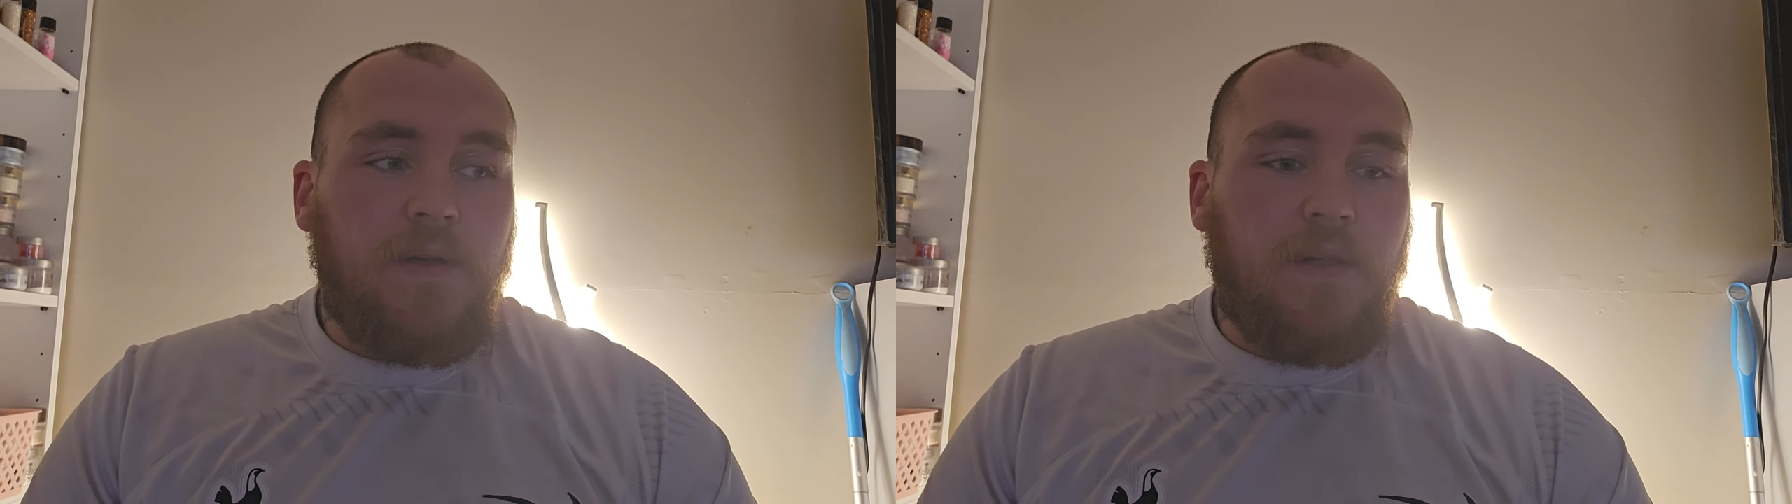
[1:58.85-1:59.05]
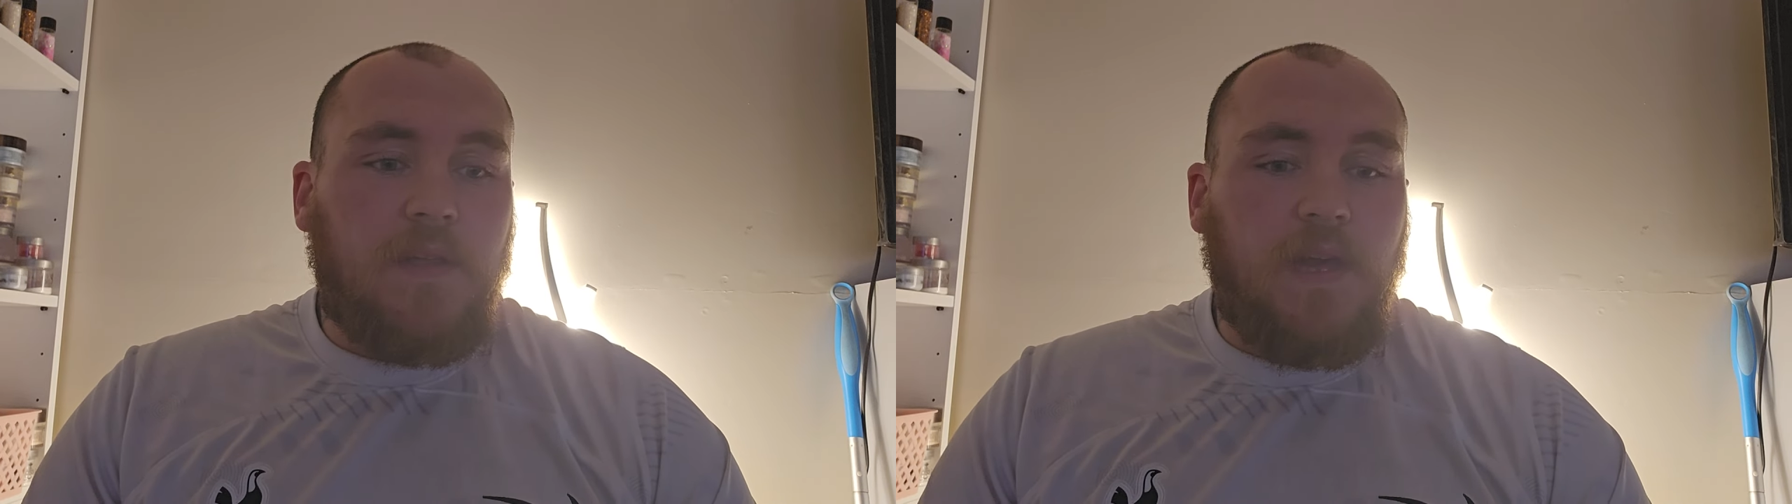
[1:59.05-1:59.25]

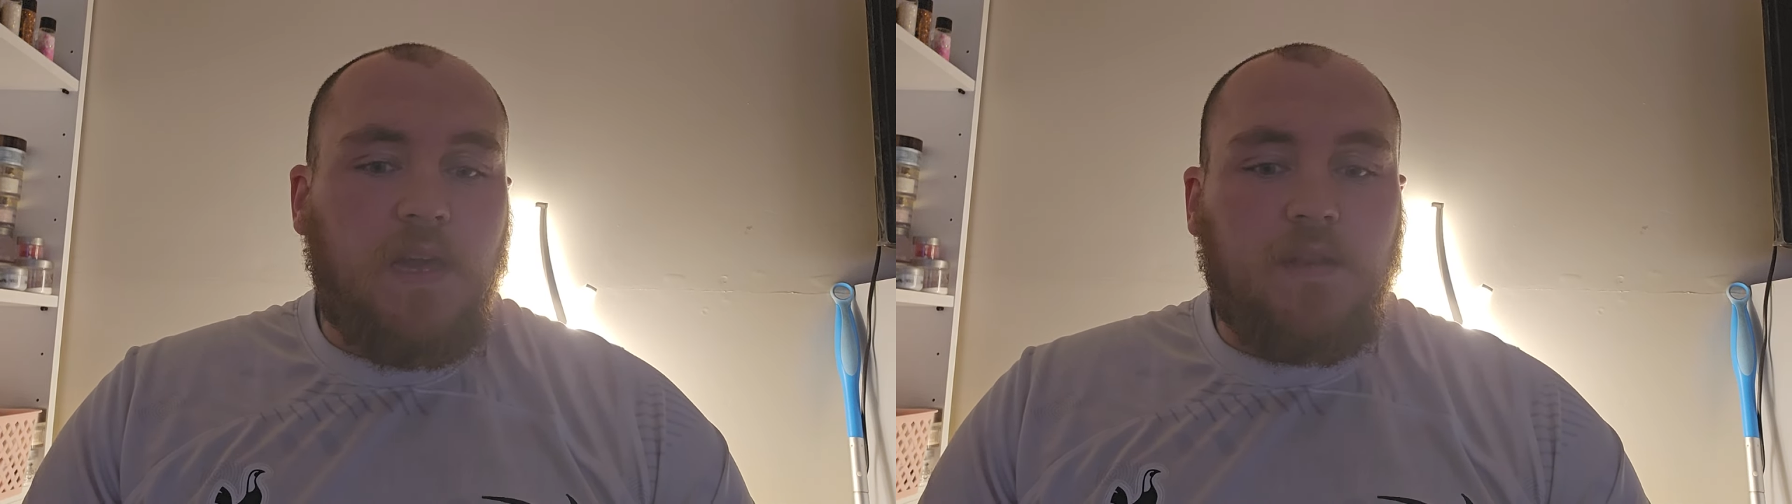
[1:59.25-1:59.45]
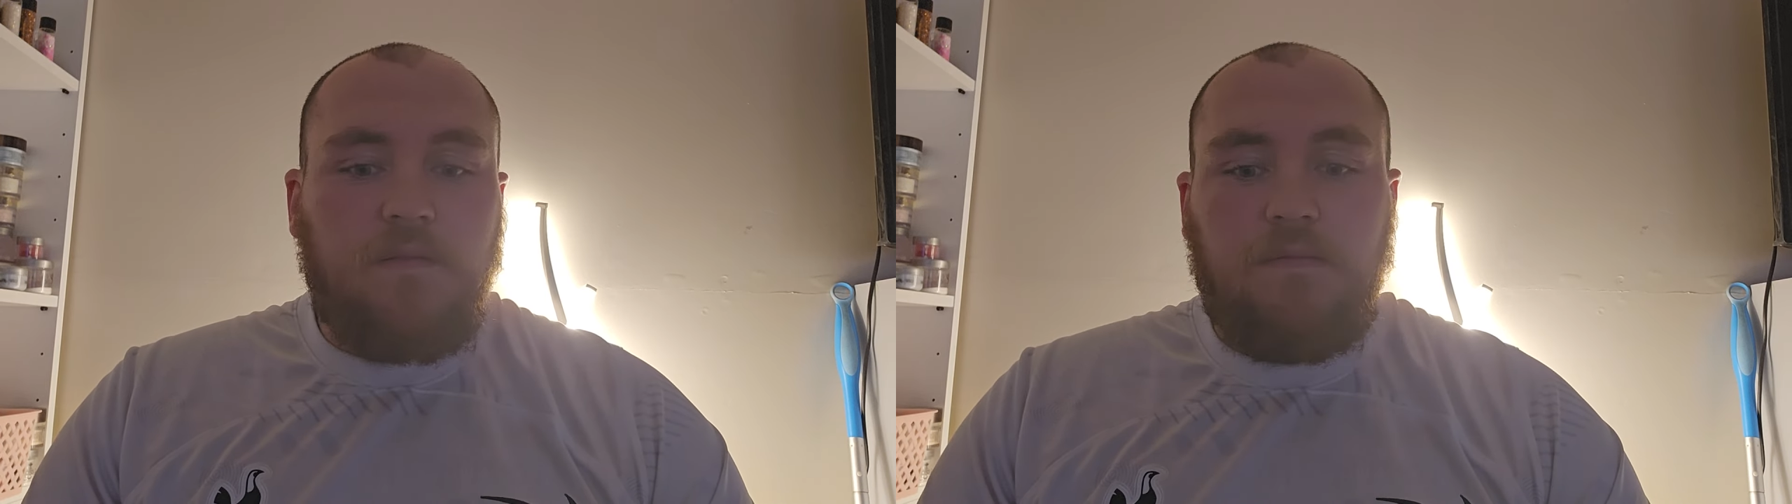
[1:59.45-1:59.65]

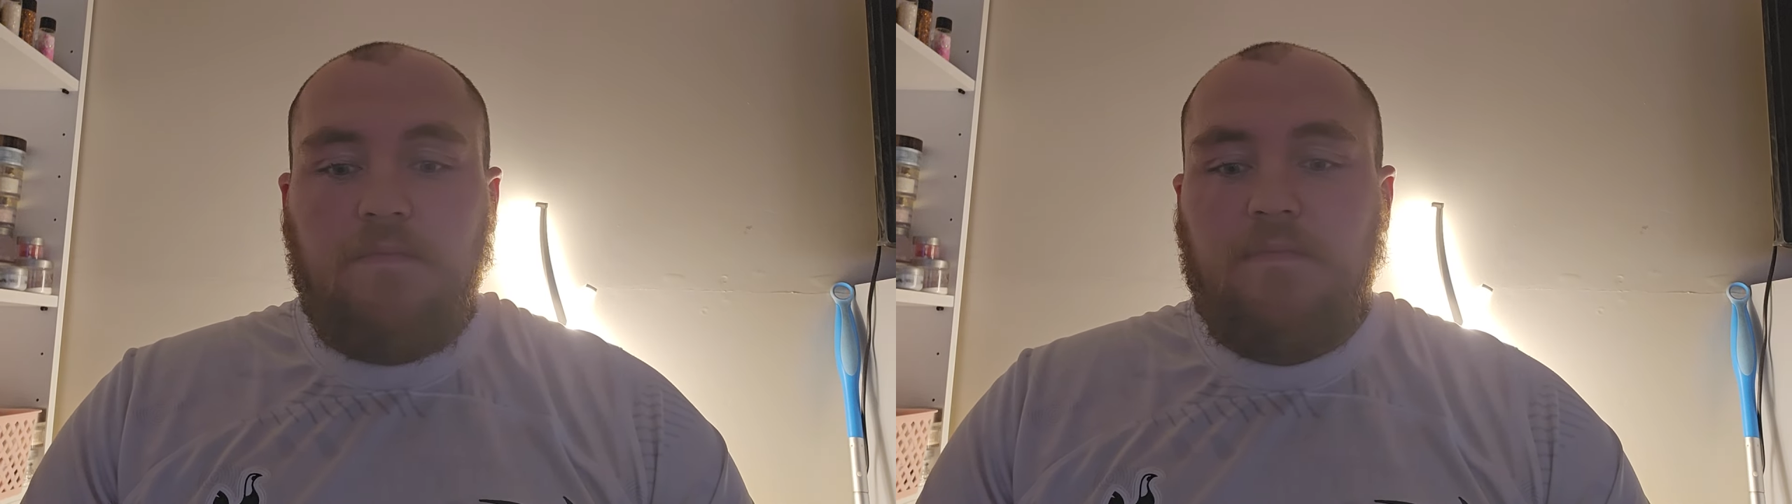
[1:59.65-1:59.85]
seeing